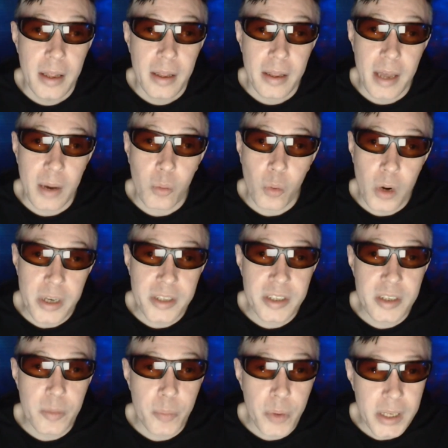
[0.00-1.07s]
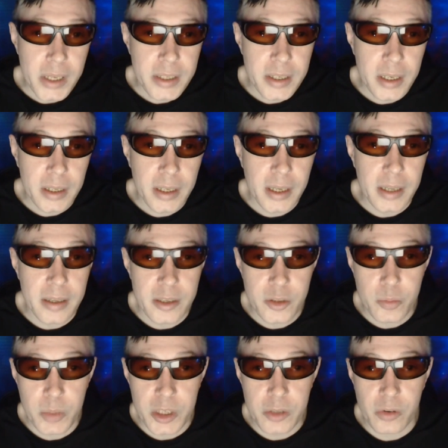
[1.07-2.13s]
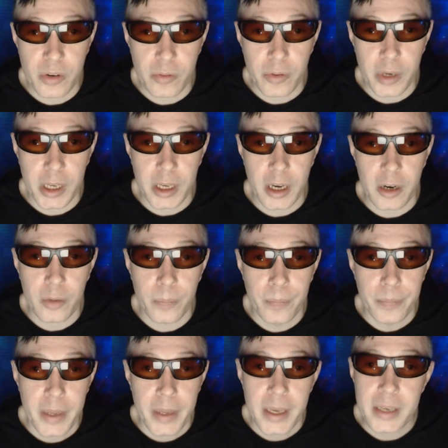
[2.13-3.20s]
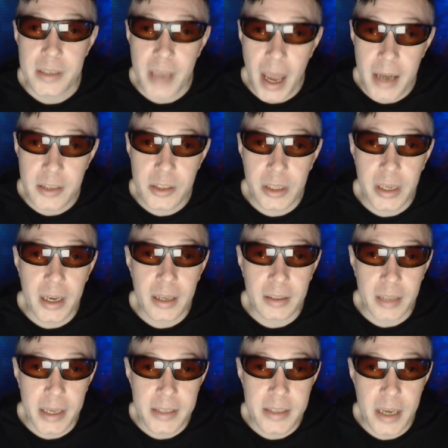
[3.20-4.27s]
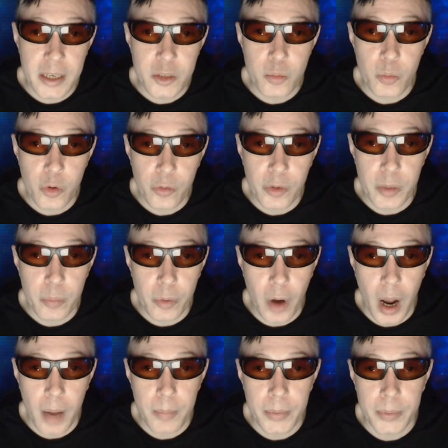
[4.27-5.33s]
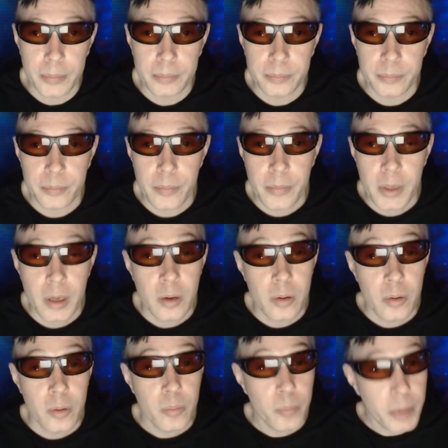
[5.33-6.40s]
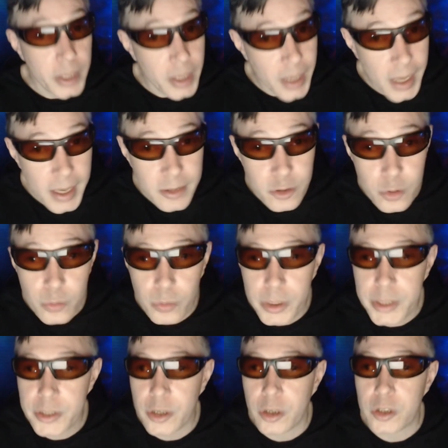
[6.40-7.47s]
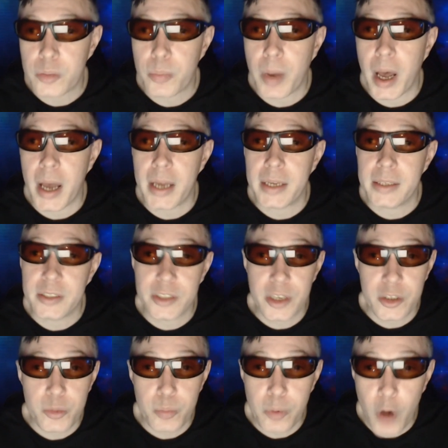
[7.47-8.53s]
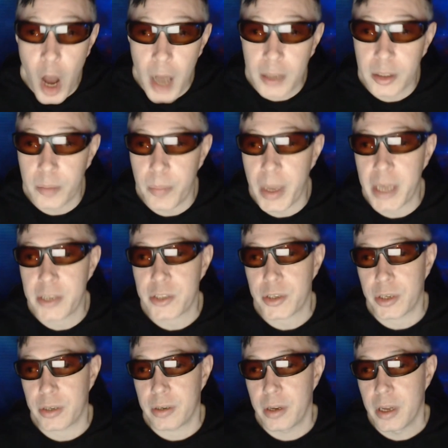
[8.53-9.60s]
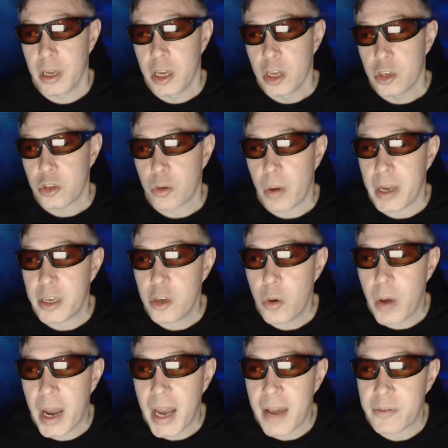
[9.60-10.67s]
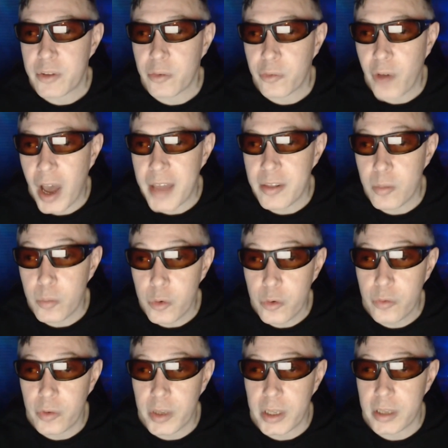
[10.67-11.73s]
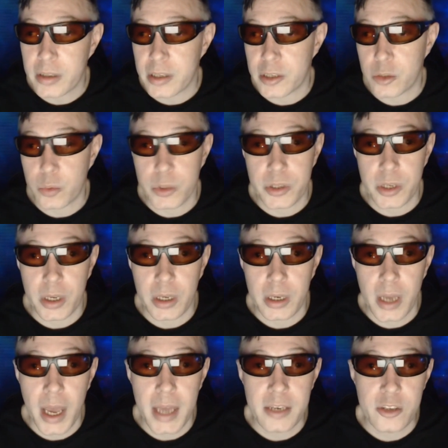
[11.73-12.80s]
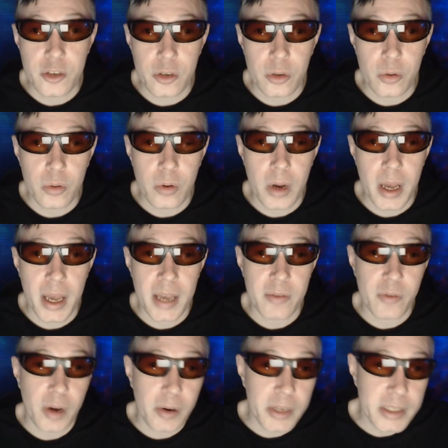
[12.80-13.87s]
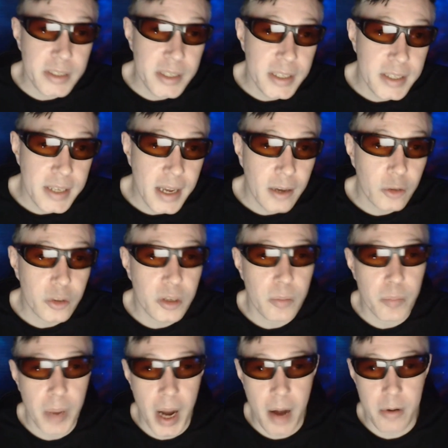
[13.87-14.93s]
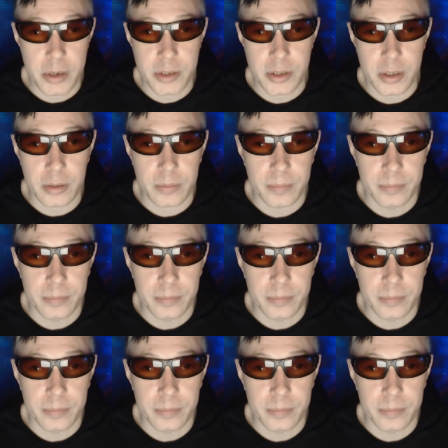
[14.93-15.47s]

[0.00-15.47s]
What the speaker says: that what is depicted in this mystery video is actually a latex movie prop. But you can't do research by just proclamation, so I knew I'd have to find the movie that this was in and do a very detailed comparison.